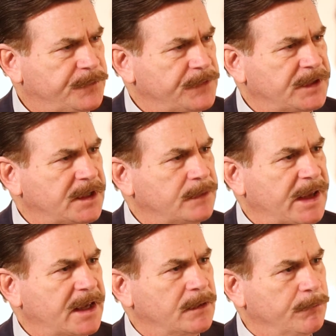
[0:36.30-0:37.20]

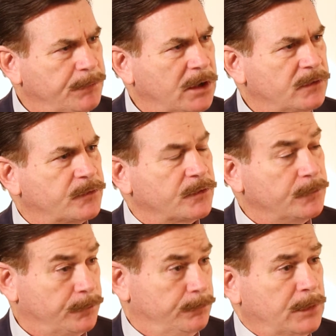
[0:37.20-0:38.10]
15-man boat,
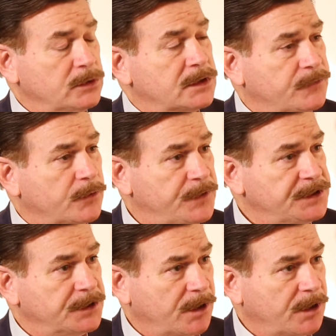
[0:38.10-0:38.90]
mostly for fishing,